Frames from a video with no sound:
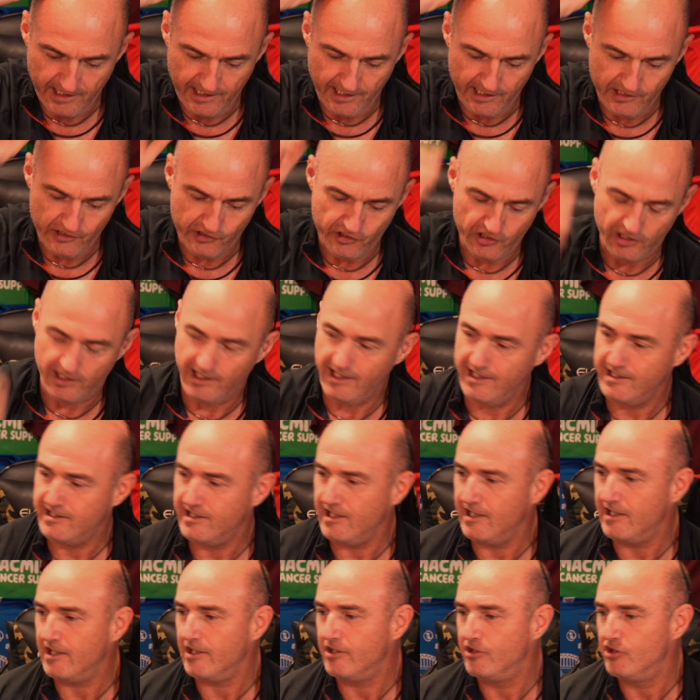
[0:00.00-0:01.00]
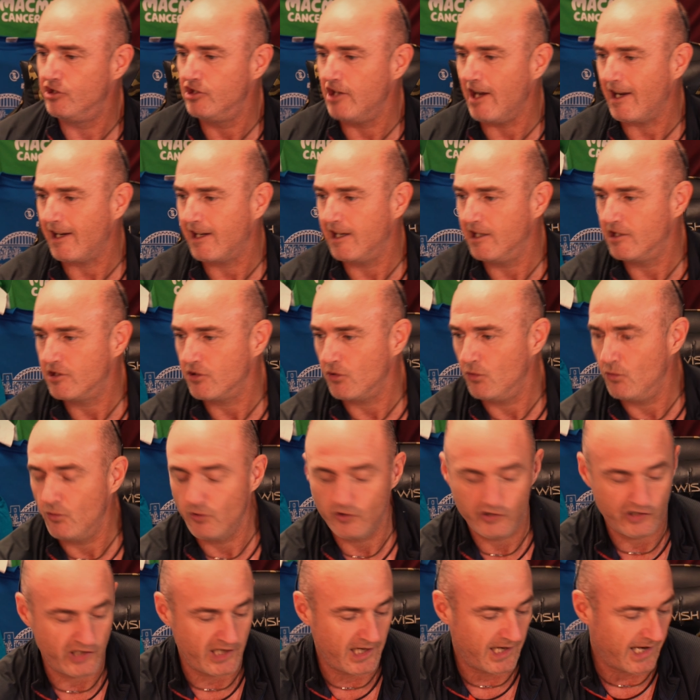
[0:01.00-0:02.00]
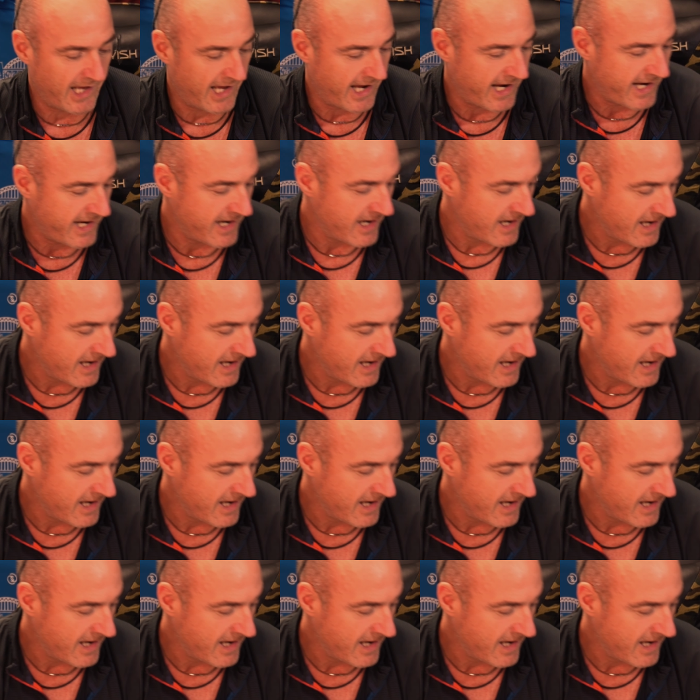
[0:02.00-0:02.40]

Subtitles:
insulated jacket or gilet.